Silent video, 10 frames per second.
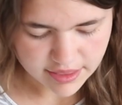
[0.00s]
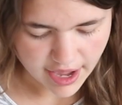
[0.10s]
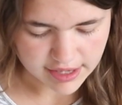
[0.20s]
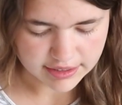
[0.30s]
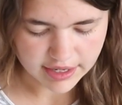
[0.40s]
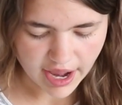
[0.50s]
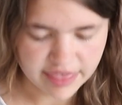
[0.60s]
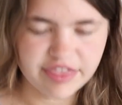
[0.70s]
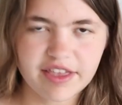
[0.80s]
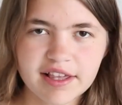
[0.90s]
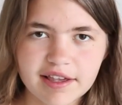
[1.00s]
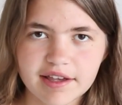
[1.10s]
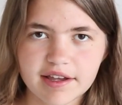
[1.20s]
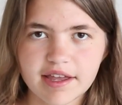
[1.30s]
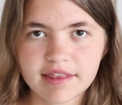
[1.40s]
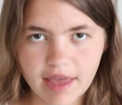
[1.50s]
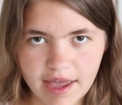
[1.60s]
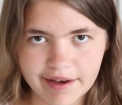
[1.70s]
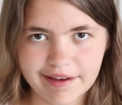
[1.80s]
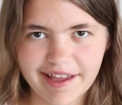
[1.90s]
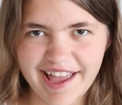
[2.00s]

that I think in the end